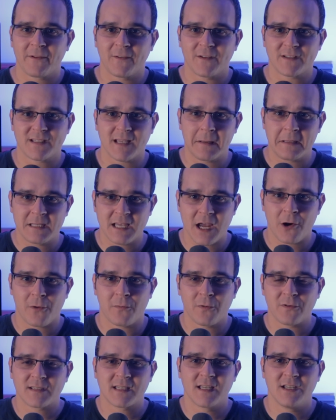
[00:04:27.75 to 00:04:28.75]
It looks like
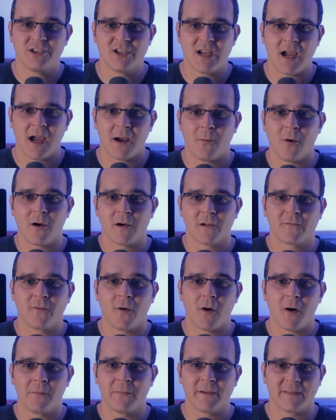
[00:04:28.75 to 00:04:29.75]
terrible CGI
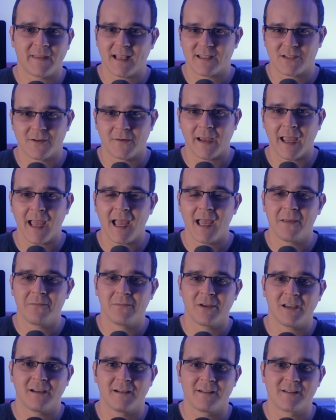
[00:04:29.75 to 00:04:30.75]
waterfall, but that's okay
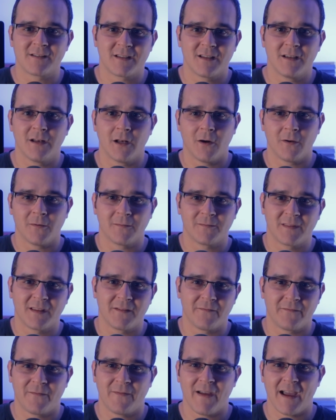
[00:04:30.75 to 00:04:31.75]
because, you know, the
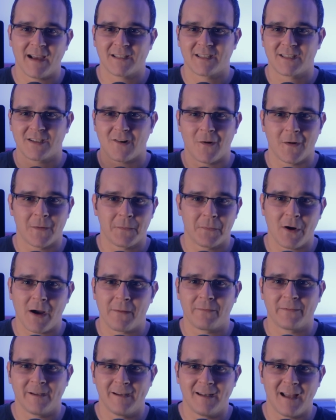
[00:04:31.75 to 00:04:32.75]
effects are
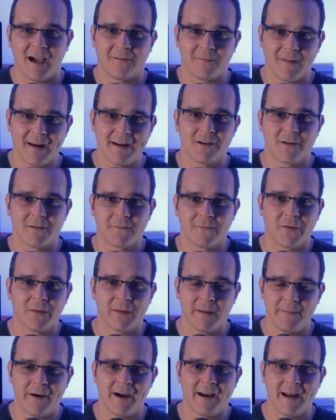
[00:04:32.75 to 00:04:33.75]
probably not rendered
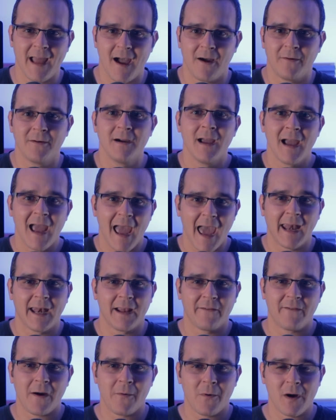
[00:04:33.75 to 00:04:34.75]
fully by now. And
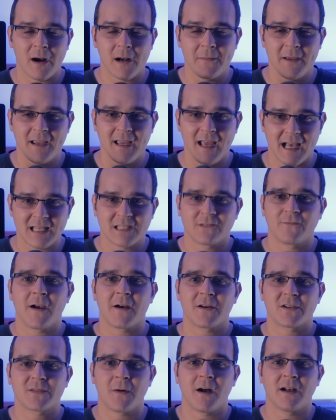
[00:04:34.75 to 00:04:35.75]
if I want to be as
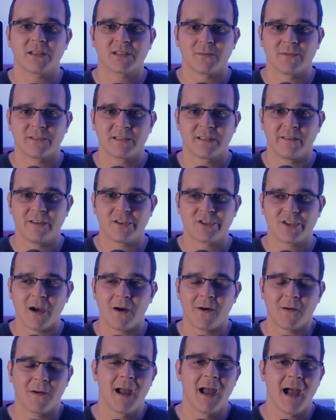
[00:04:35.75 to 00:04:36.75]
fair as possible to the
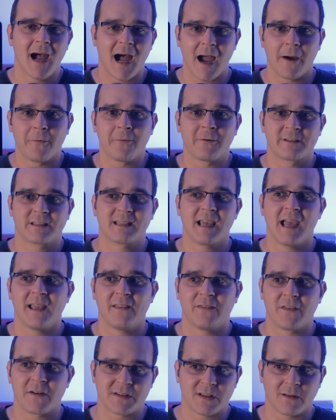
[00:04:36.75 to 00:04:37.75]
show, I will say
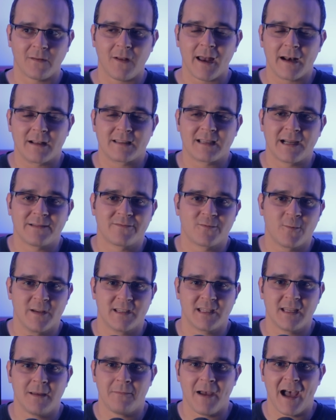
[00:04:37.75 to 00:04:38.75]
there's a lot of times we
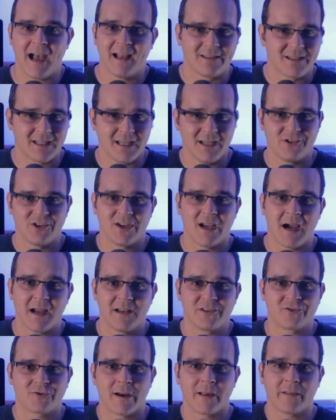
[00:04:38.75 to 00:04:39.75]
see bad CGI
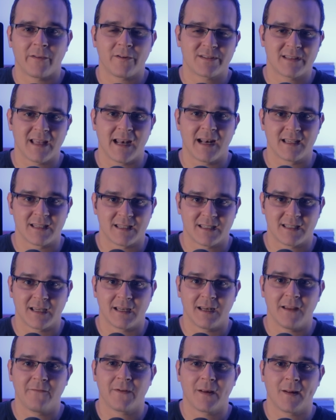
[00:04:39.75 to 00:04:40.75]
in trailers that is
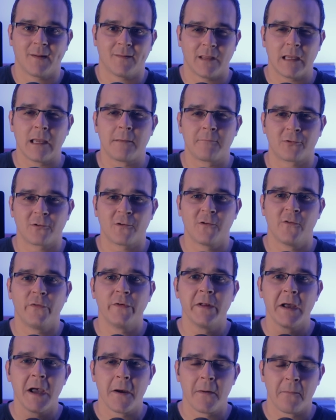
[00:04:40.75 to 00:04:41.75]
significantly
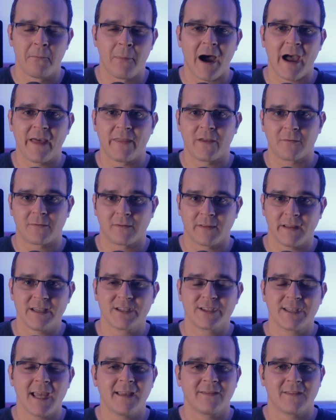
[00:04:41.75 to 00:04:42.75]
improved by the
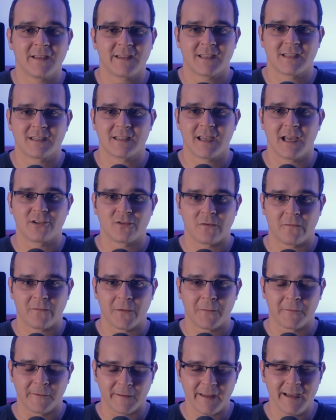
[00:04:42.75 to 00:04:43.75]
release date. This is scheduled
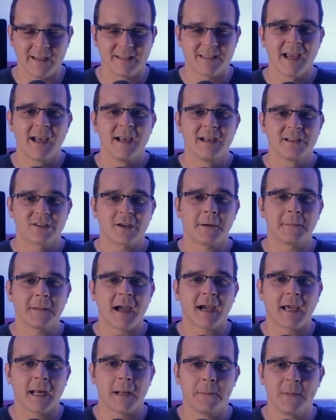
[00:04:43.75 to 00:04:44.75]
for release, so I'm
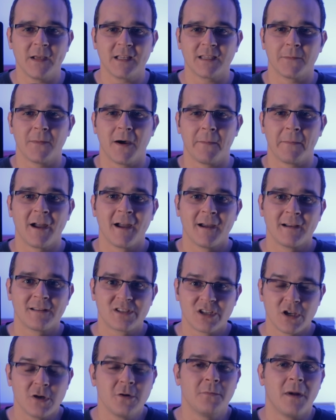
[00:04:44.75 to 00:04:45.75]
not going to beat them up
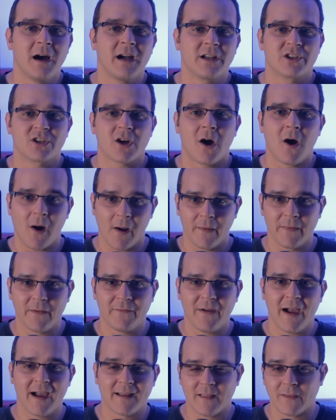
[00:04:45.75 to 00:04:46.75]
too much on the
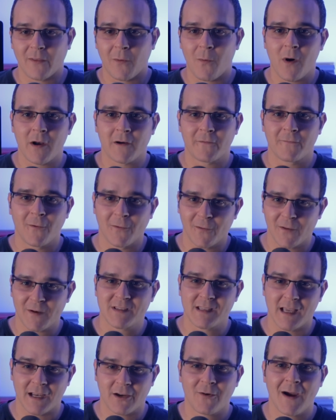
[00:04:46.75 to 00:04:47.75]
fact that the waterfall
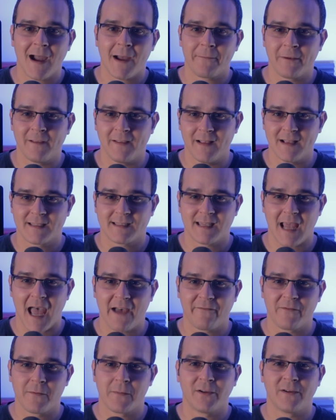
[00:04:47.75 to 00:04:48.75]
looks like crap in this
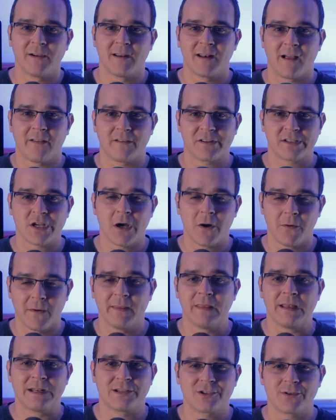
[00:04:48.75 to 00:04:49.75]
$500 million show
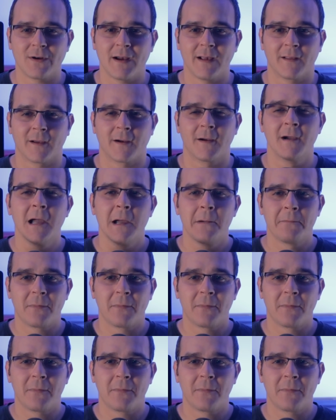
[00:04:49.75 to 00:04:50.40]
in this trailer.